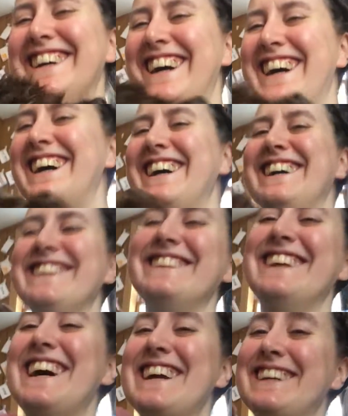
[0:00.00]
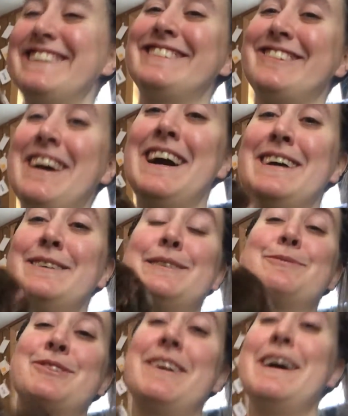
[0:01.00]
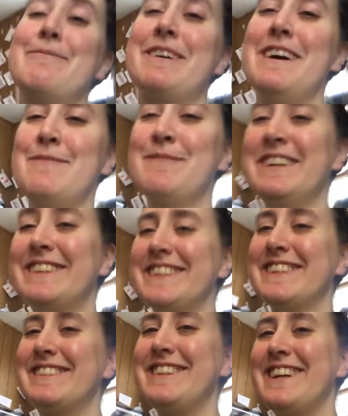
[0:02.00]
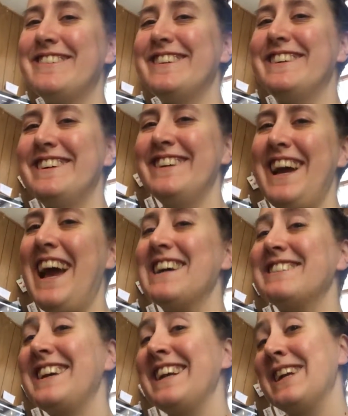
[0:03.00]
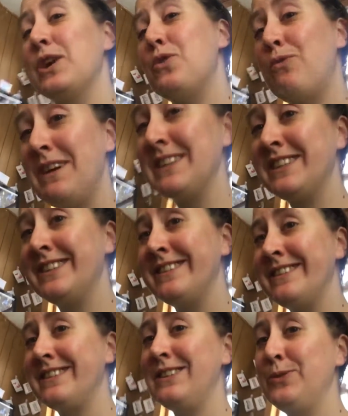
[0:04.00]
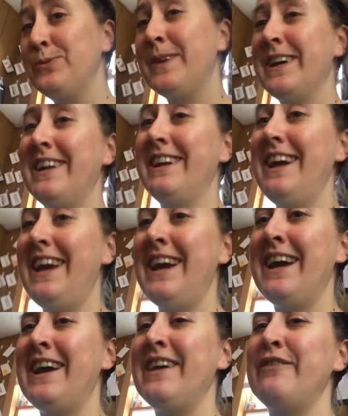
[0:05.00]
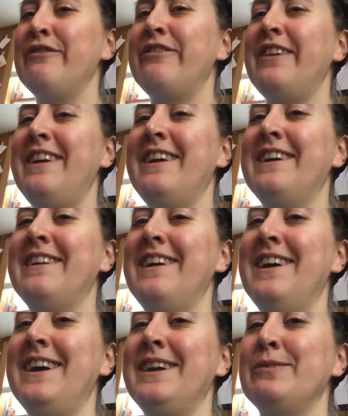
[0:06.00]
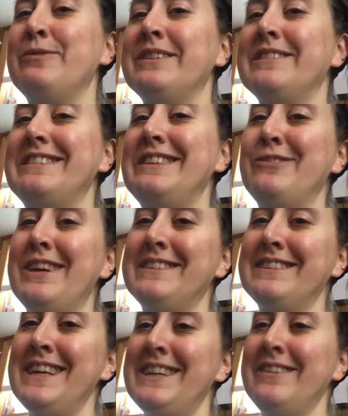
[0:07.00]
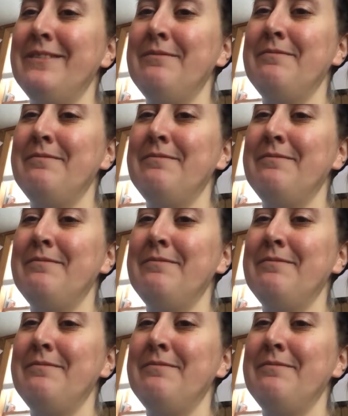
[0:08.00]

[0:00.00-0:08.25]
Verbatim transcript: uh, like, subscribe, comment, etc. Ask any questions you might have, and I will see you guys later.